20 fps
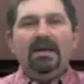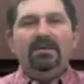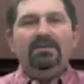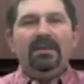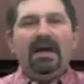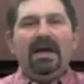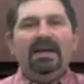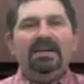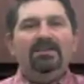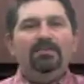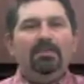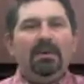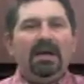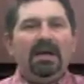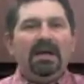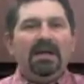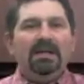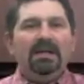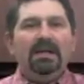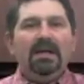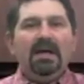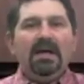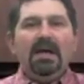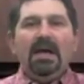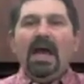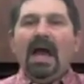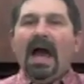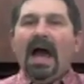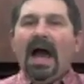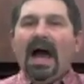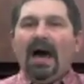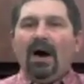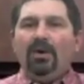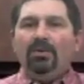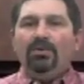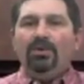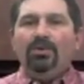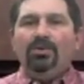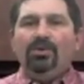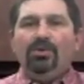as I explain how
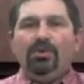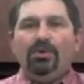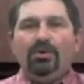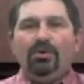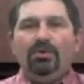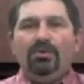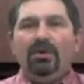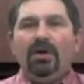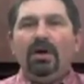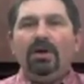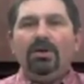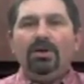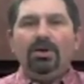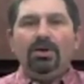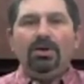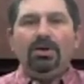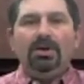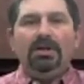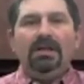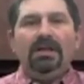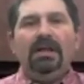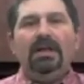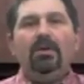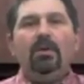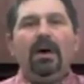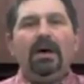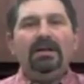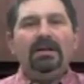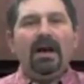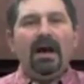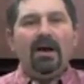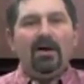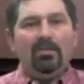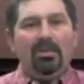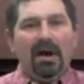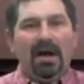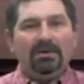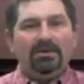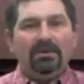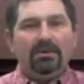to choose a good equine
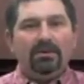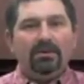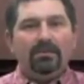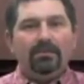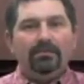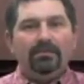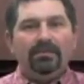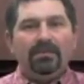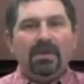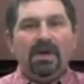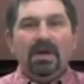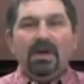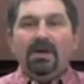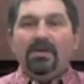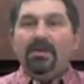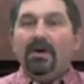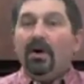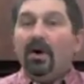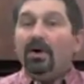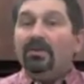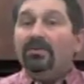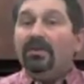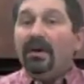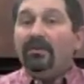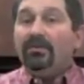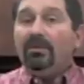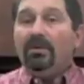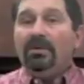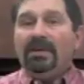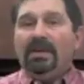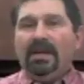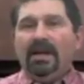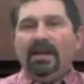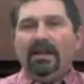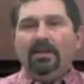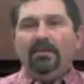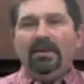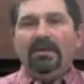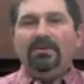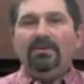chiropractor. There are several key
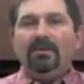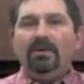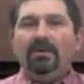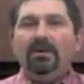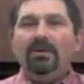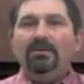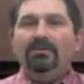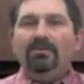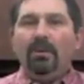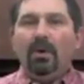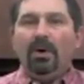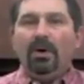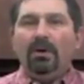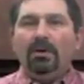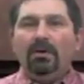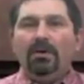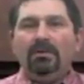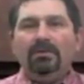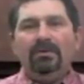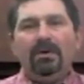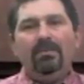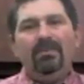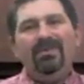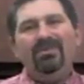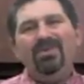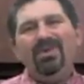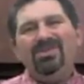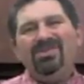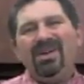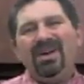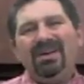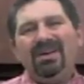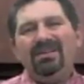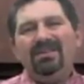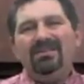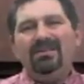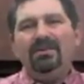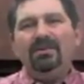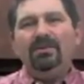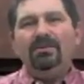elements to look for, some of which I
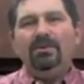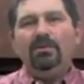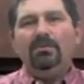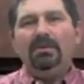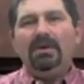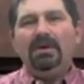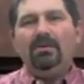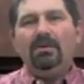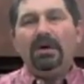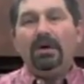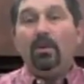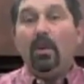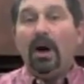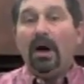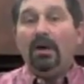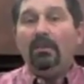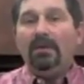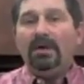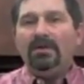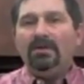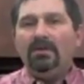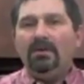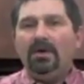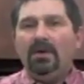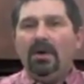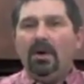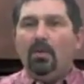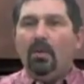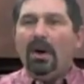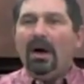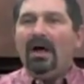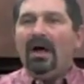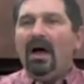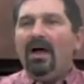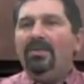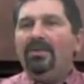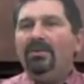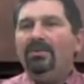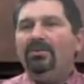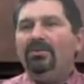consider to be a requirement, while
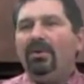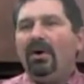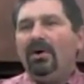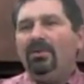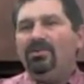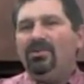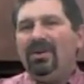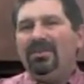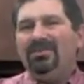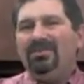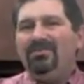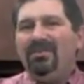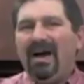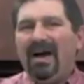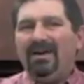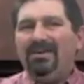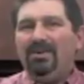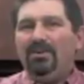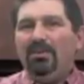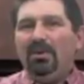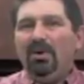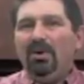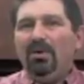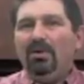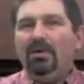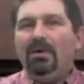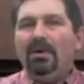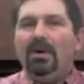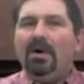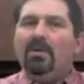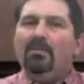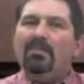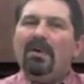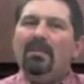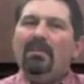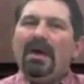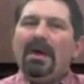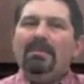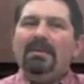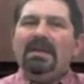others are just valuable,
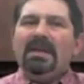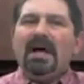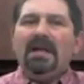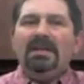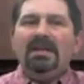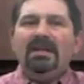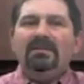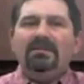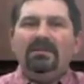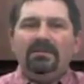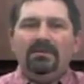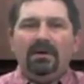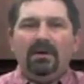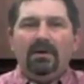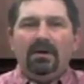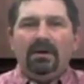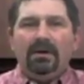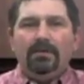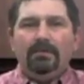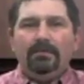but maybe not necessary.